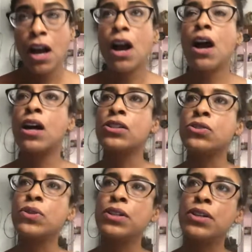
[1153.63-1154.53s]

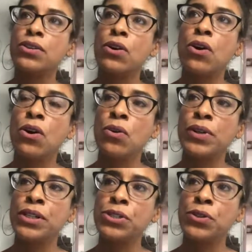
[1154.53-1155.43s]
Also, another ojo we
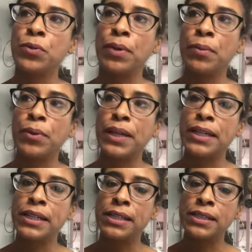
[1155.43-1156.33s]
need to remember
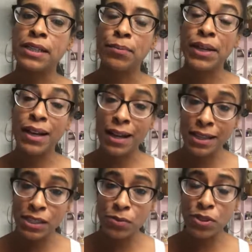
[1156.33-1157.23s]
is
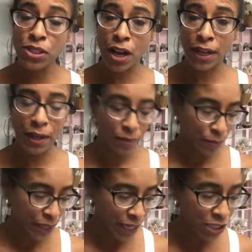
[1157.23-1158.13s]
because
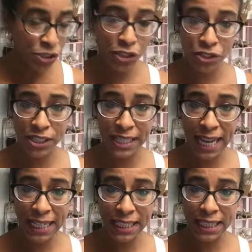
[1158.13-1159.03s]
you're
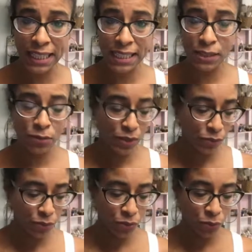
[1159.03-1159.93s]
understanding that
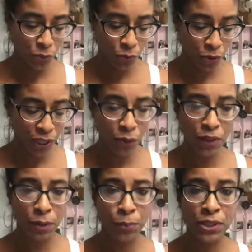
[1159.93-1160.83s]
we're working
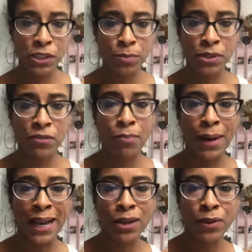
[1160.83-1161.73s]
with the principles of
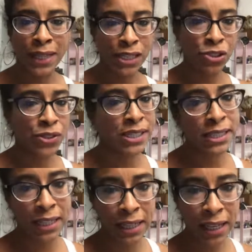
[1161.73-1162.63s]

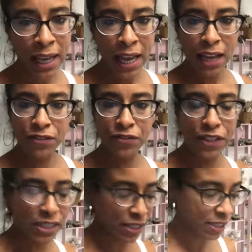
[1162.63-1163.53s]
bioelectricity and
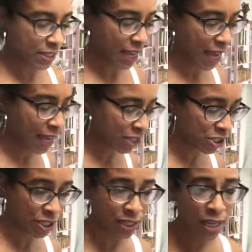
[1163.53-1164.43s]
physics in
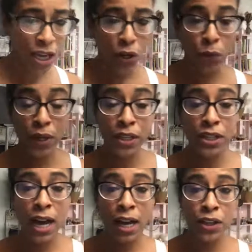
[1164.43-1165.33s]
action. We're
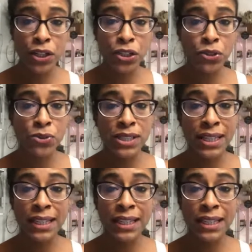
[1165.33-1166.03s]
not going to use